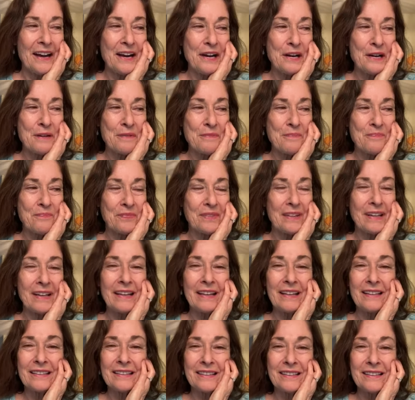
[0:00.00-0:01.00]
um,
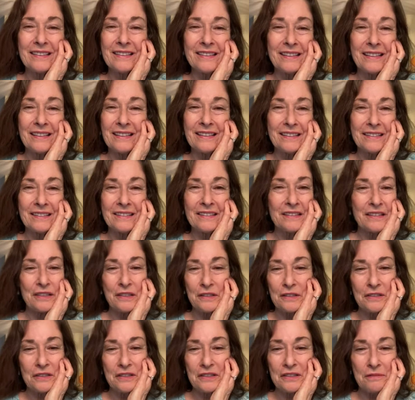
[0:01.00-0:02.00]
it just, it's
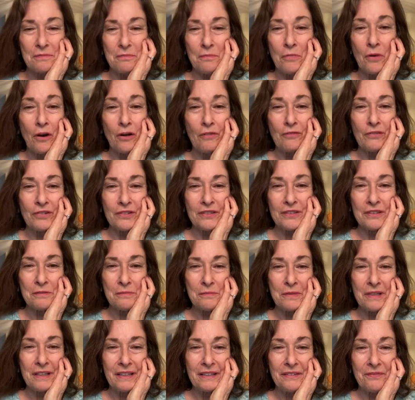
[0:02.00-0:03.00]
just marvel to
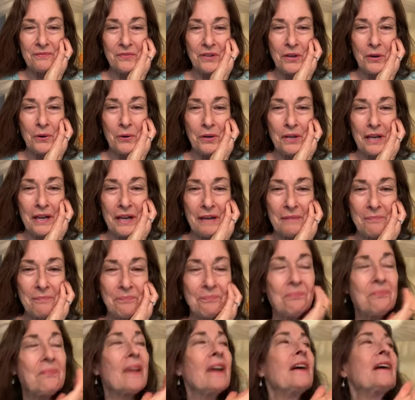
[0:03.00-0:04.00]
me. Okay,
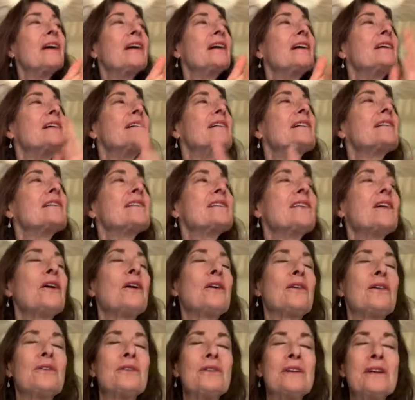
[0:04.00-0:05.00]

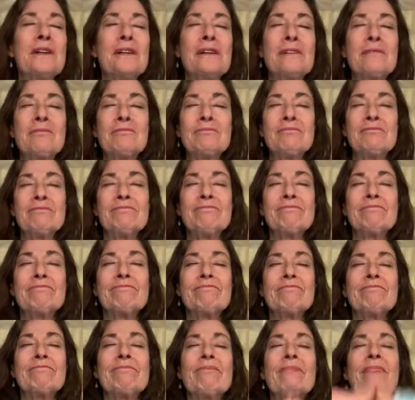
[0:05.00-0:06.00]
so
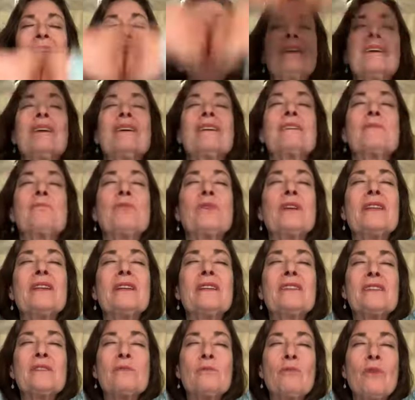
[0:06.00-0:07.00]
let's breathe
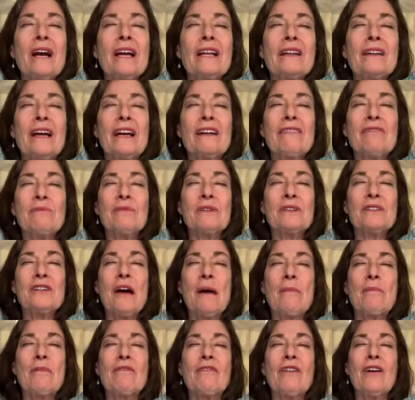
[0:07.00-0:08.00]
in some white light from the
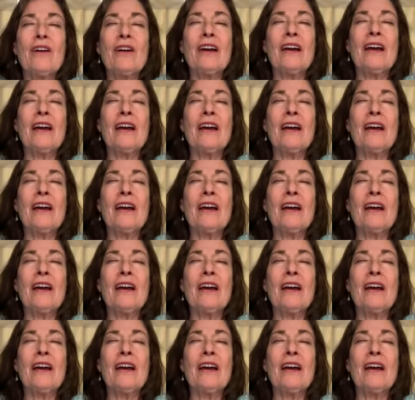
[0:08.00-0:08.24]
top of our